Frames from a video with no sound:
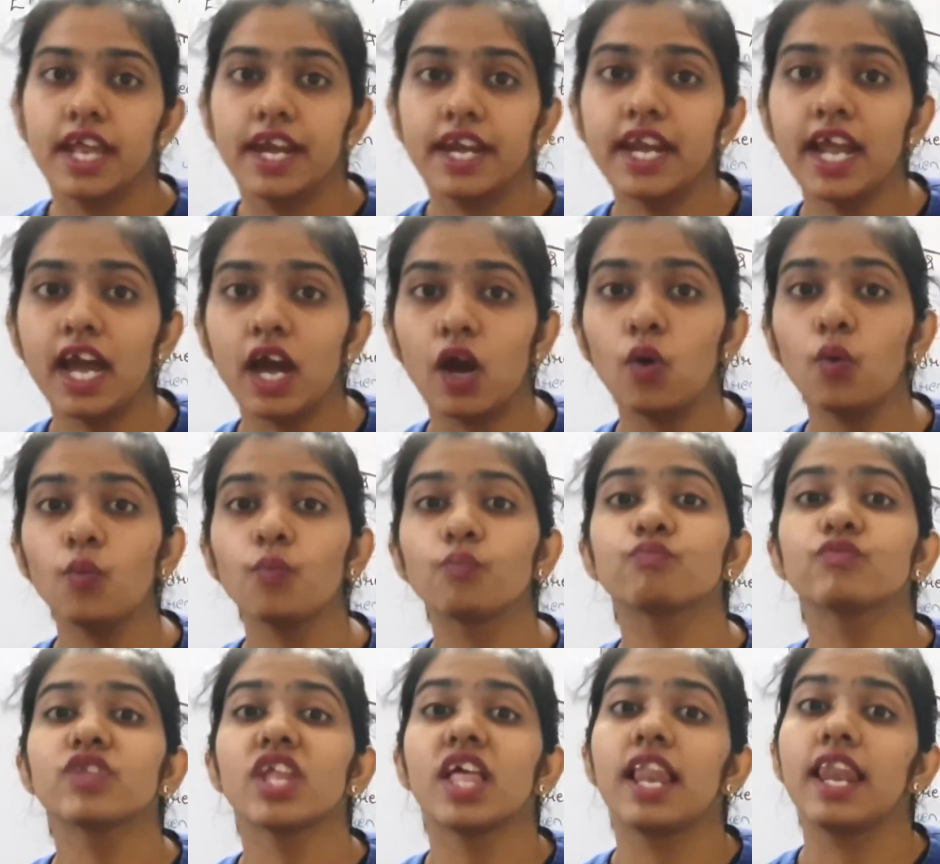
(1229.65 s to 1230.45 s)
Now
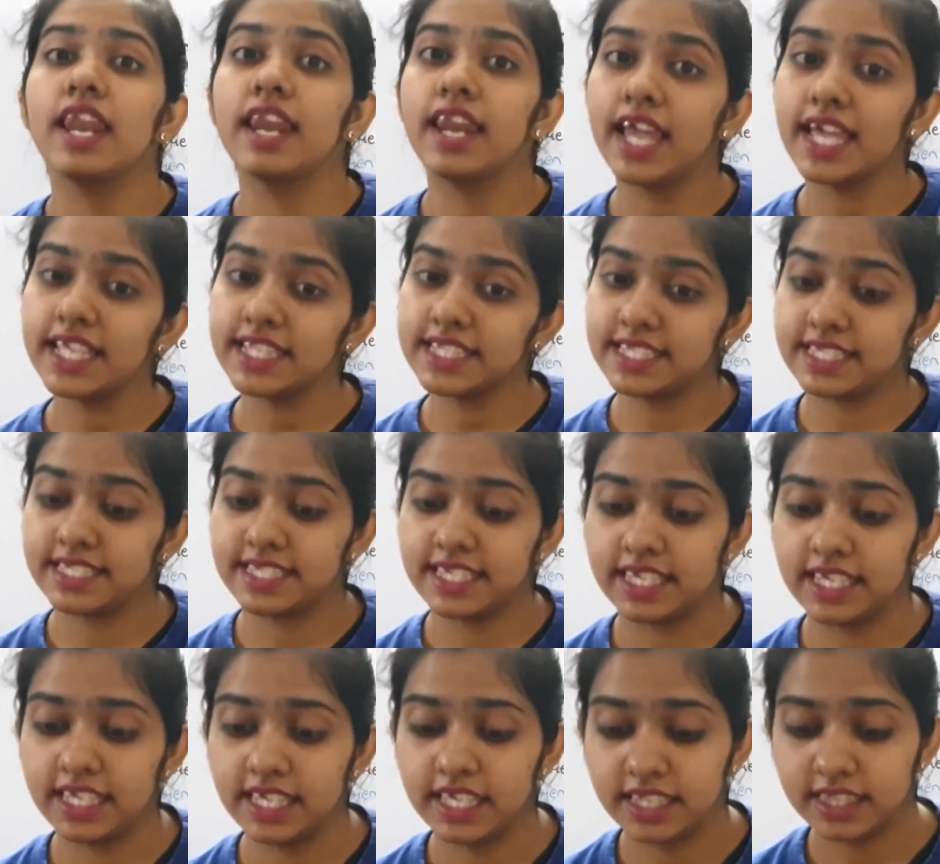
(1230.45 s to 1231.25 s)
let's
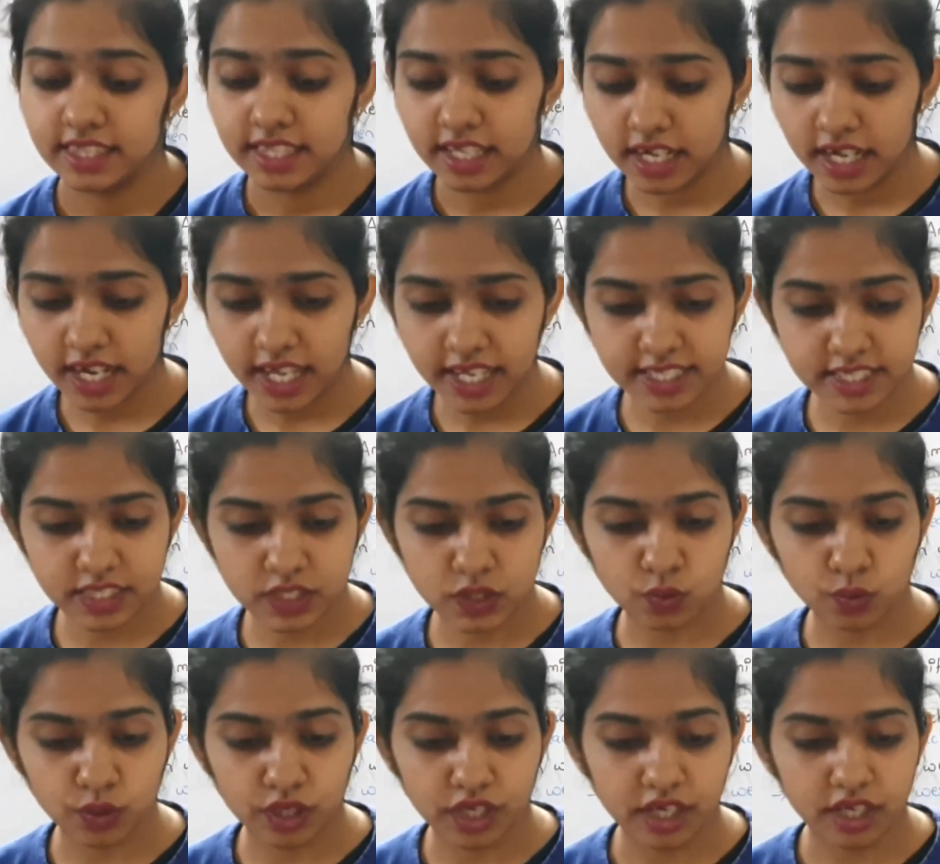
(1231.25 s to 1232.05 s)
see the
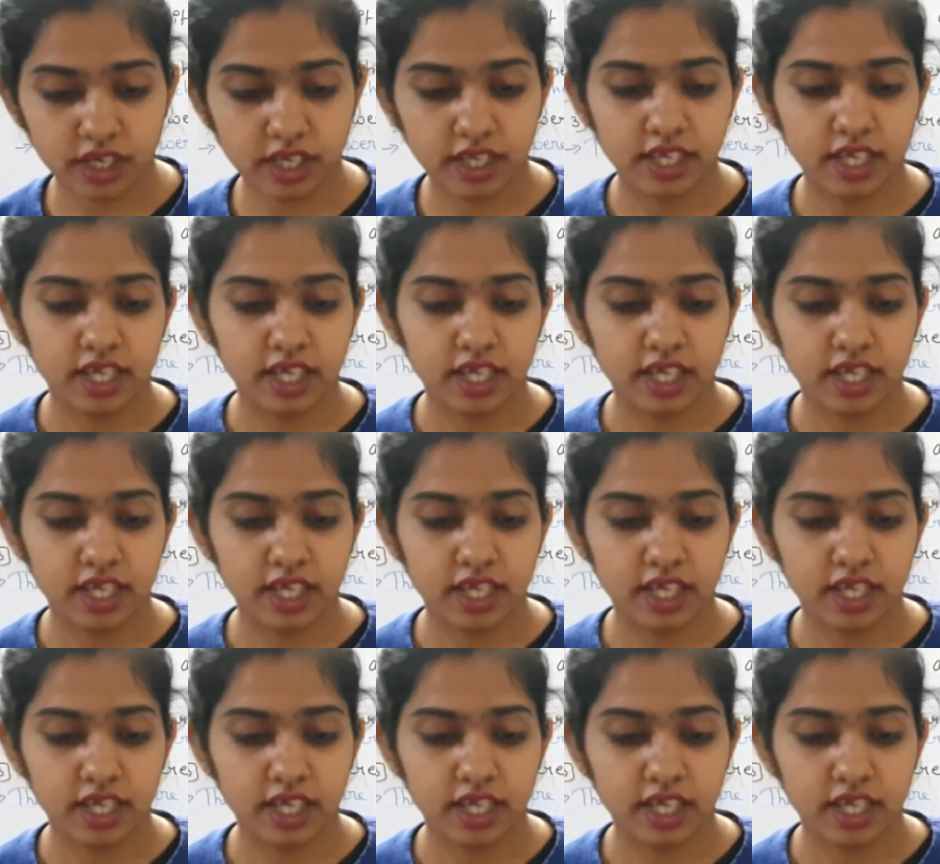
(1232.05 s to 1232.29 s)
next one.